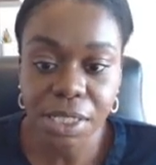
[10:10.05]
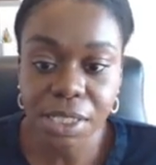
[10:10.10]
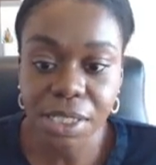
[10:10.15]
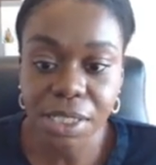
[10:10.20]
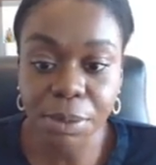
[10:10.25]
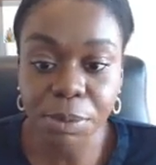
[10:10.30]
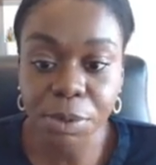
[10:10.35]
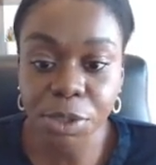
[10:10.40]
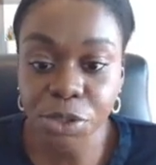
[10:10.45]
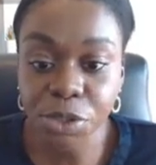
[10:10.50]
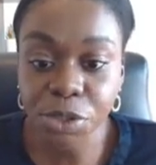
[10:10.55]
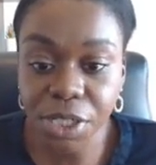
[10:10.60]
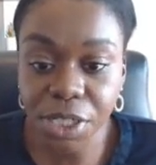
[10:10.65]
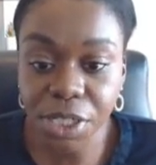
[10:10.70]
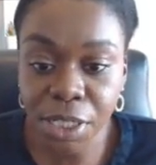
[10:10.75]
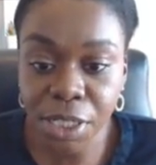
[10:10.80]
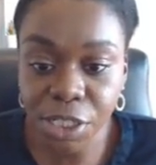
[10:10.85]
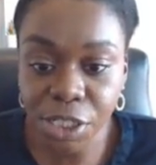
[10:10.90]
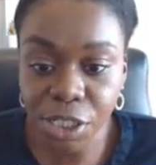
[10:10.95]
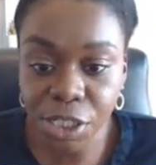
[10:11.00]

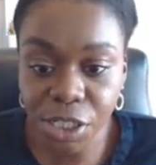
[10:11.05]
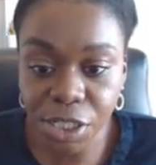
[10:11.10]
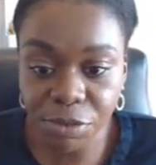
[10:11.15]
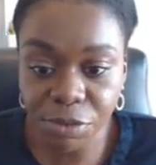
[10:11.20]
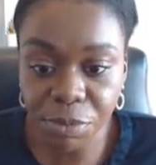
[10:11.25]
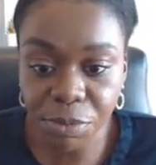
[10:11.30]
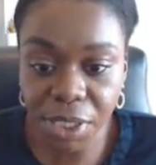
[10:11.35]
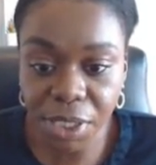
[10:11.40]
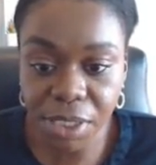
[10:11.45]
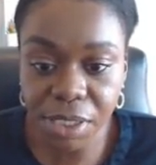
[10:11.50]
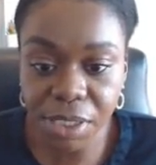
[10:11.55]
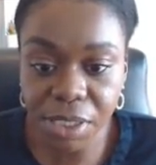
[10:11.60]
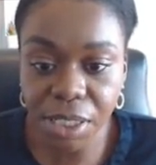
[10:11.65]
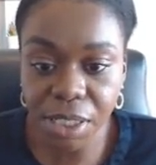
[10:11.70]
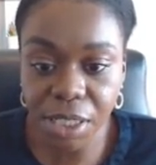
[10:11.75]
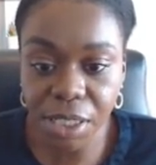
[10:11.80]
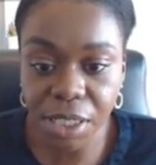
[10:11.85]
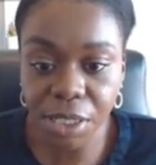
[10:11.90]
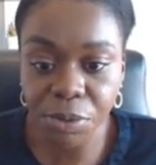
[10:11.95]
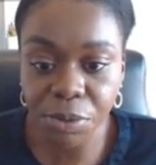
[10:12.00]
Demonstrated achievement
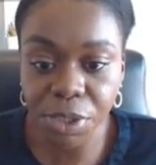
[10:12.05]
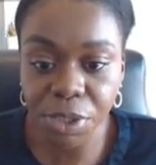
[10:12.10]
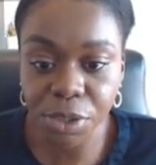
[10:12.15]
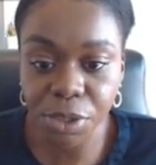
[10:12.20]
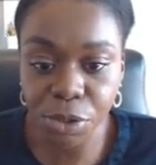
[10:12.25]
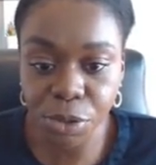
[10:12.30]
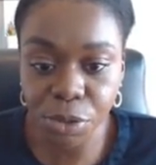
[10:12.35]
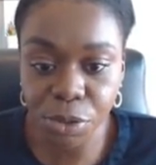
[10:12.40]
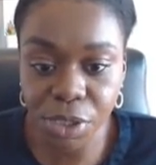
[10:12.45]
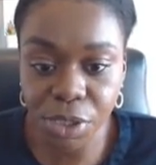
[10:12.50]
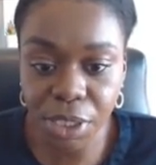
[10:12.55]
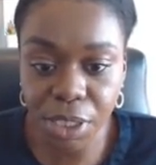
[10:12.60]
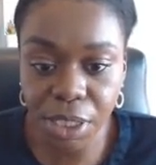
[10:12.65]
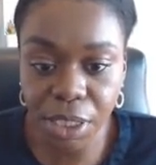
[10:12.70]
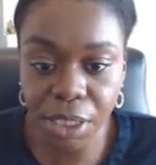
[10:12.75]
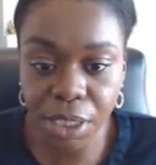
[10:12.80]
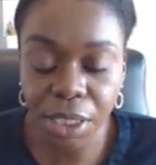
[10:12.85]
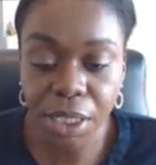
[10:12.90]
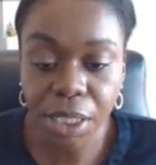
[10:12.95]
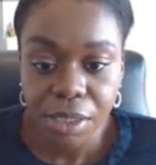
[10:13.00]
in
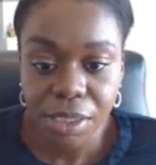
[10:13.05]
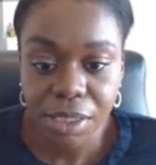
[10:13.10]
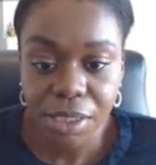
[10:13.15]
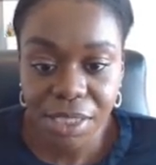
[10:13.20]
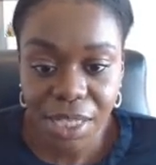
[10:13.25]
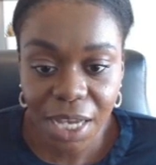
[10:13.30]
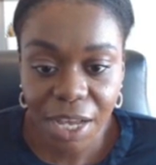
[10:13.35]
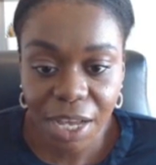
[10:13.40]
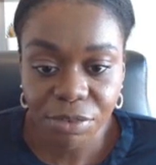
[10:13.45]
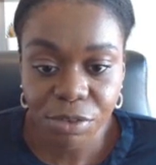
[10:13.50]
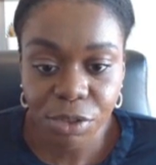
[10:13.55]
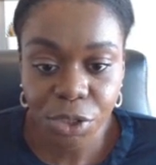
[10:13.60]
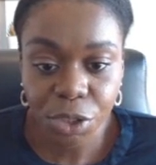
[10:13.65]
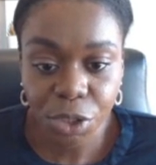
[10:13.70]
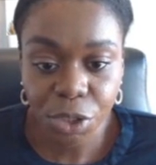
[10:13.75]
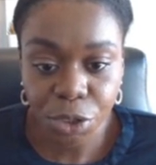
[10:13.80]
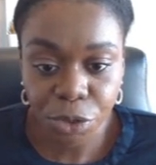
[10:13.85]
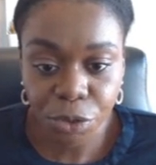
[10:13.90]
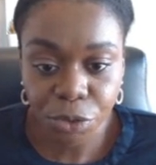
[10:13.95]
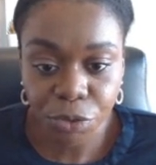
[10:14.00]
reducing staff
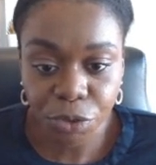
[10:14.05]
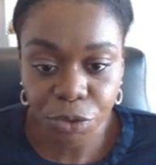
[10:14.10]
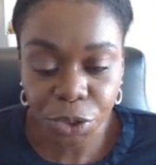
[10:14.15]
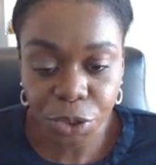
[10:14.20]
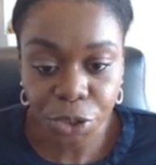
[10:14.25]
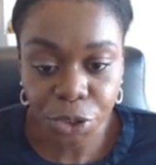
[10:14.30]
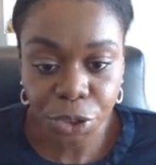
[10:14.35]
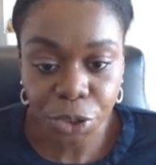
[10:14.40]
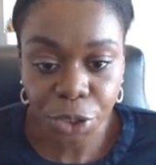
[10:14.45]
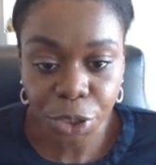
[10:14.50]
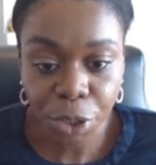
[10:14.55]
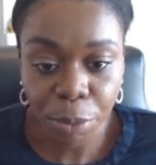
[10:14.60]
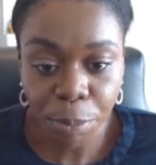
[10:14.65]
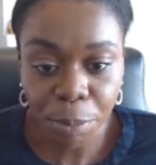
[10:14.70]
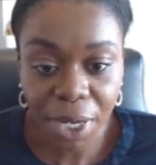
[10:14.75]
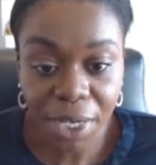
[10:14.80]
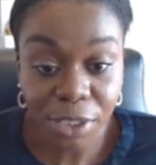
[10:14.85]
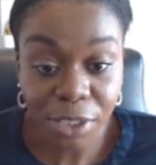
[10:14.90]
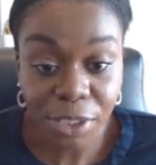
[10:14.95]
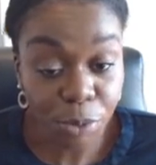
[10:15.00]
turnover
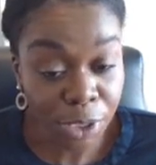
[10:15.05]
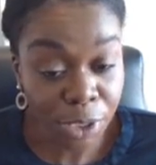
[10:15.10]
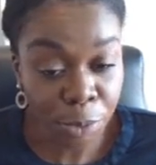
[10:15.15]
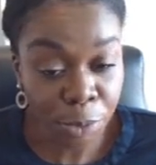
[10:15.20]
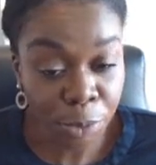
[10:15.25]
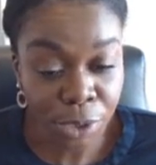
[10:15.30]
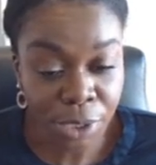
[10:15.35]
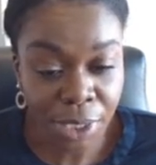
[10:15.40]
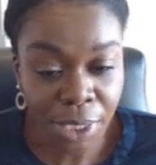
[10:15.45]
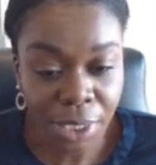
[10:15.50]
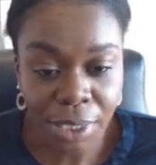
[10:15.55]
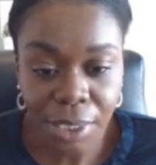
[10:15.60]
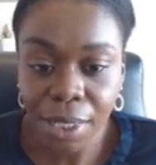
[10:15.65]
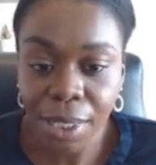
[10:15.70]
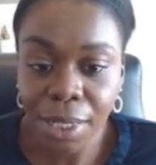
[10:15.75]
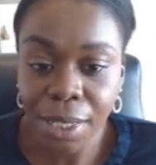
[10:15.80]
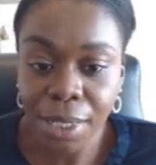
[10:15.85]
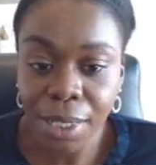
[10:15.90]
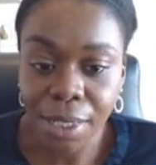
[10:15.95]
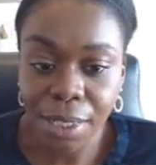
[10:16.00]
by 20%
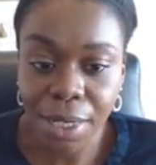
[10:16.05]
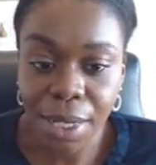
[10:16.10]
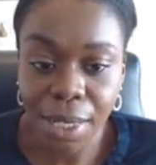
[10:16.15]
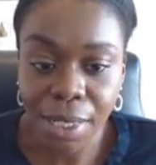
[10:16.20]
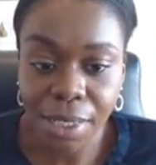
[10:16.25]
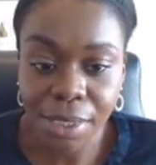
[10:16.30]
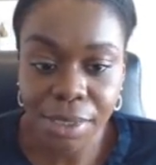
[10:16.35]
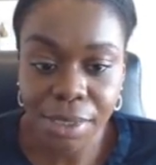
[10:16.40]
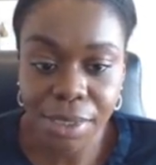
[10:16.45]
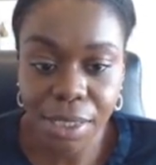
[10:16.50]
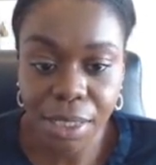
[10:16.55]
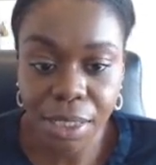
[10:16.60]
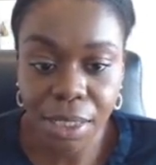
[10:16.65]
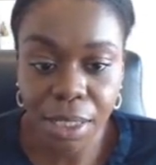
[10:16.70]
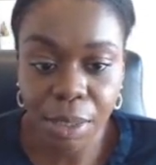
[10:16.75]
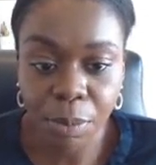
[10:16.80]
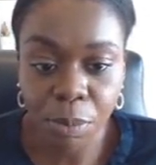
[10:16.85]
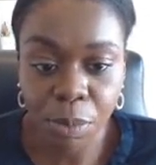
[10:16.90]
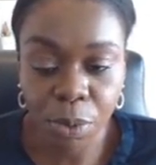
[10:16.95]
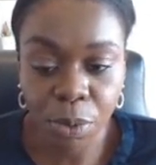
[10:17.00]
and enhancing
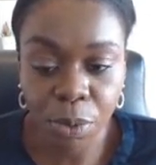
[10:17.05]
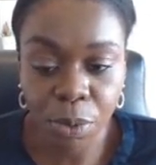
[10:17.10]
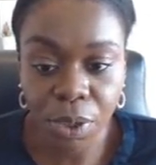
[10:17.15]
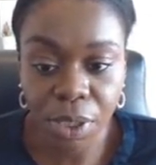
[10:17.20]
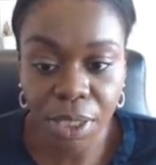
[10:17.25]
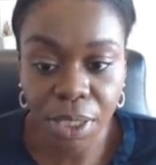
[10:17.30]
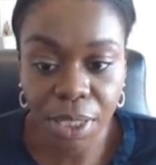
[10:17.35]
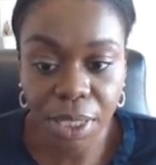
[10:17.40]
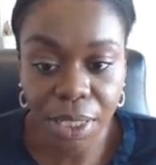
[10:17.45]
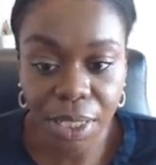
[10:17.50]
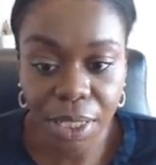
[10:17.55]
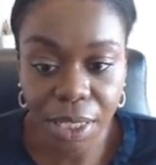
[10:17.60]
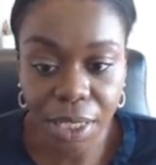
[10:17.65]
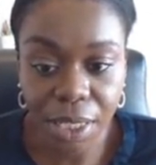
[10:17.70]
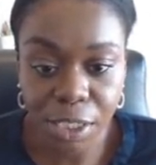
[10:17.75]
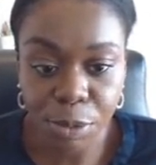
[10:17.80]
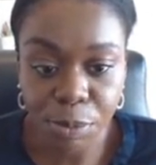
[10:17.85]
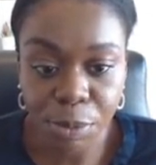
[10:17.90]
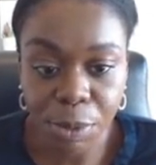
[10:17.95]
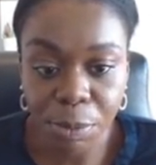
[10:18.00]
employee
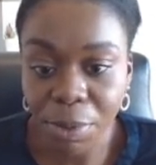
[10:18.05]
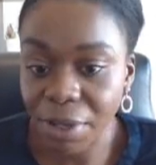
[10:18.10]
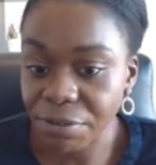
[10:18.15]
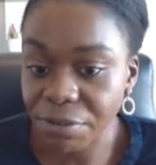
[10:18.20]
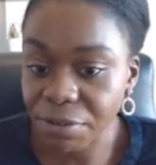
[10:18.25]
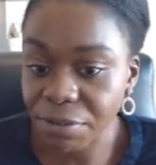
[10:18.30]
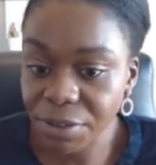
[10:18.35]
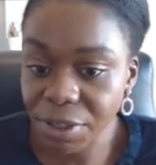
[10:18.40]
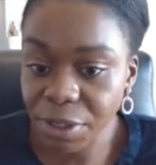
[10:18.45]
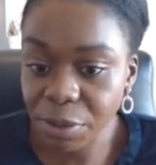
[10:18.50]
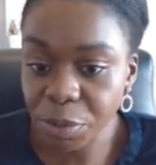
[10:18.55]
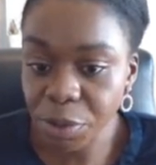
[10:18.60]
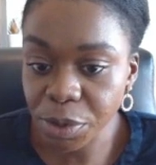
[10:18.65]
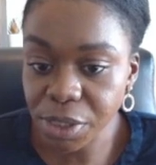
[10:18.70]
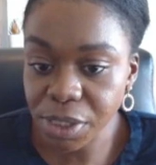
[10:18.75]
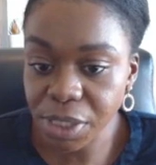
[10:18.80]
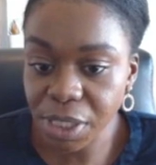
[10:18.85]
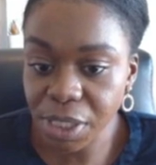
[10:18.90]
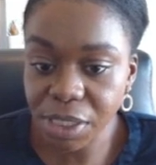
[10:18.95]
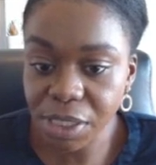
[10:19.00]
engagement by
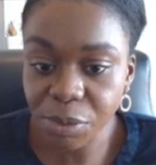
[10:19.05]
15%.